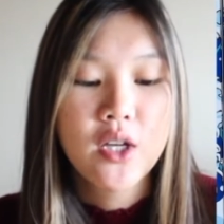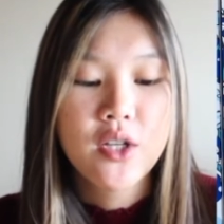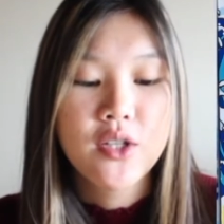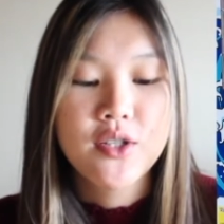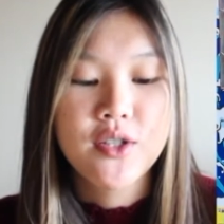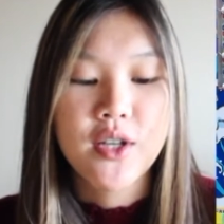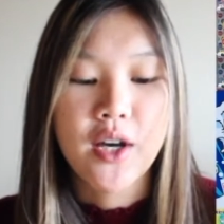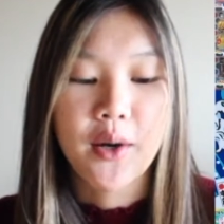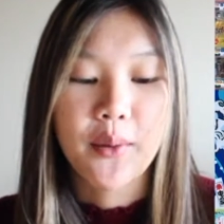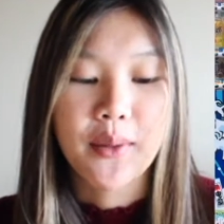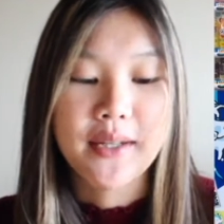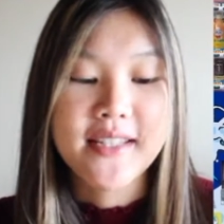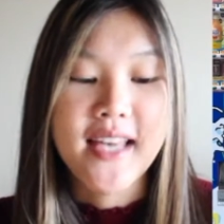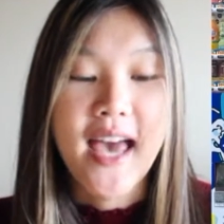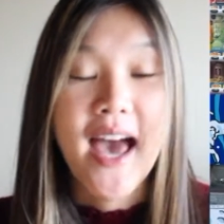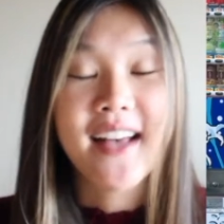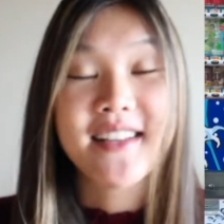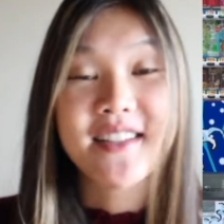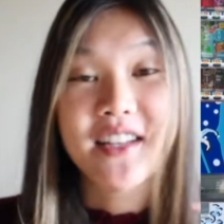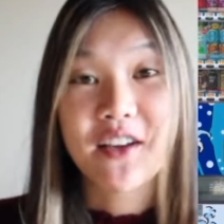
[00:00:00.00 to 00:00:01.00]
So it
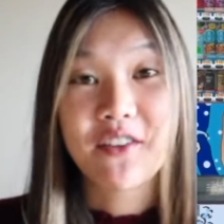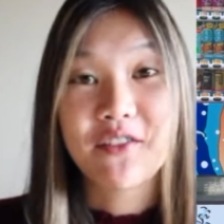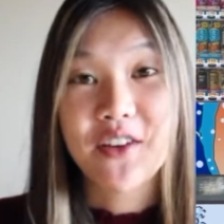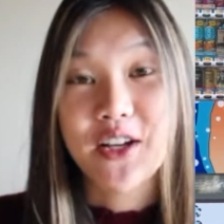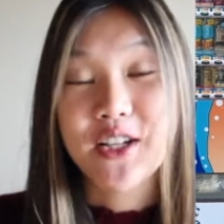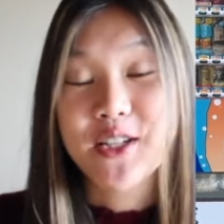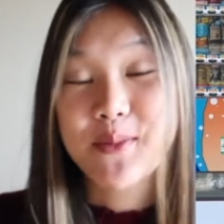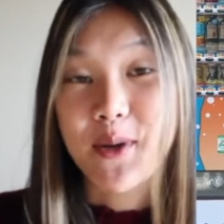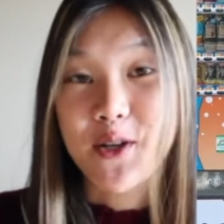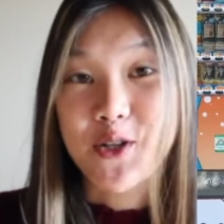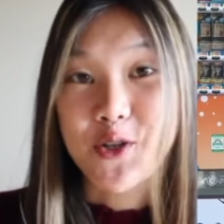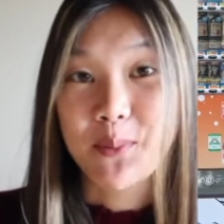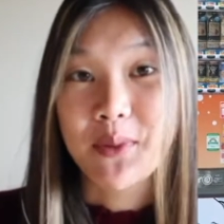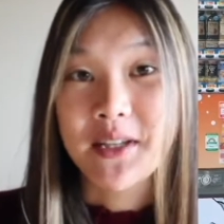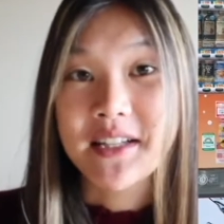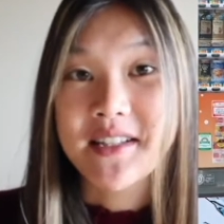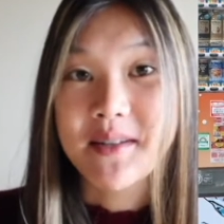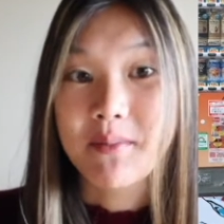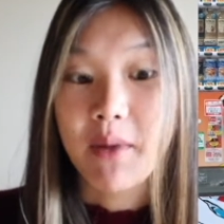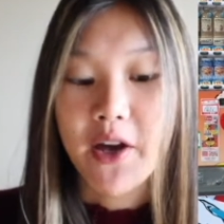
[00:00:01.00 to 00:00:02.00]
has like a very special
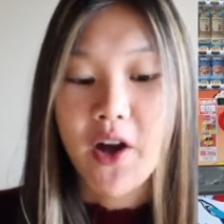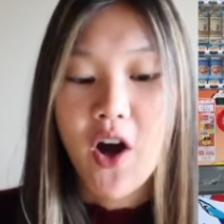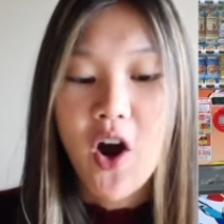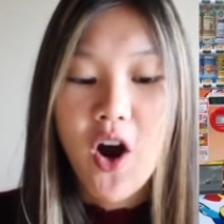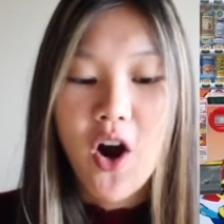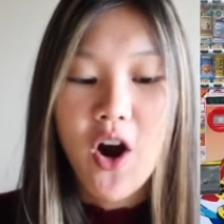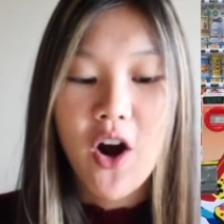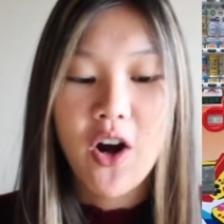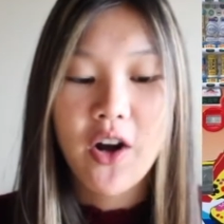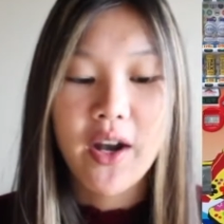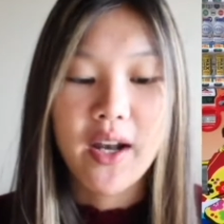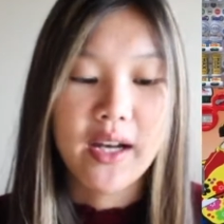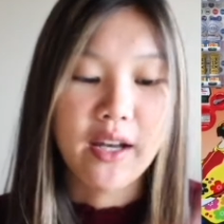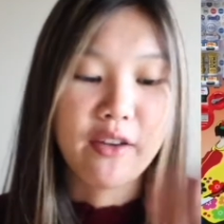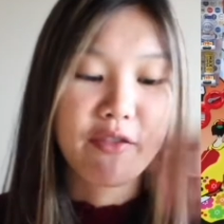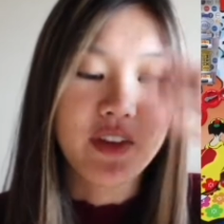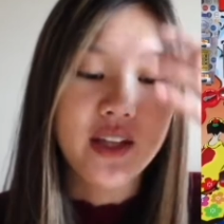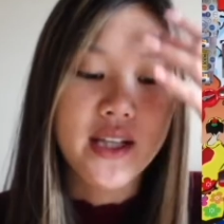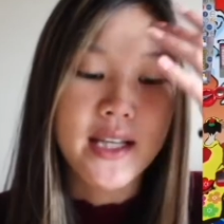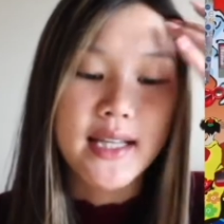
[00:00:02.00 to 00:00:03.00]
place in my heart, and I
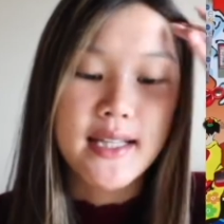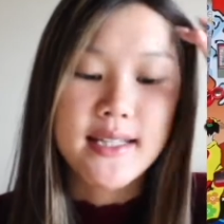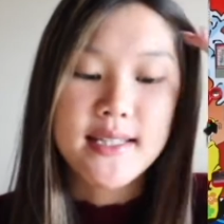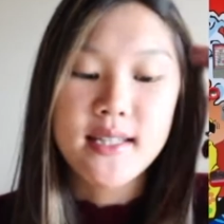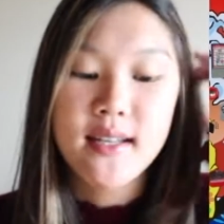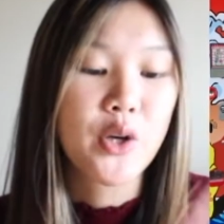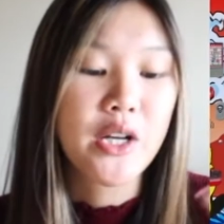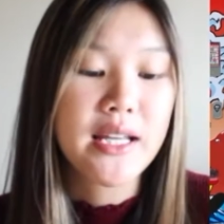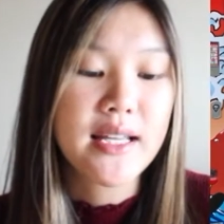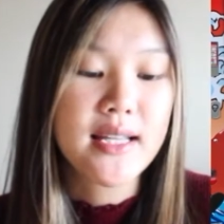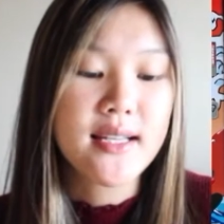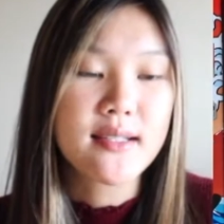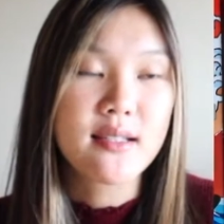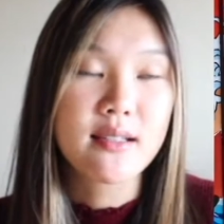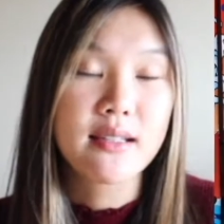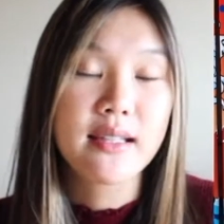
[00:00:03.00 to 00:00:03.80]
feel like it's pretty easily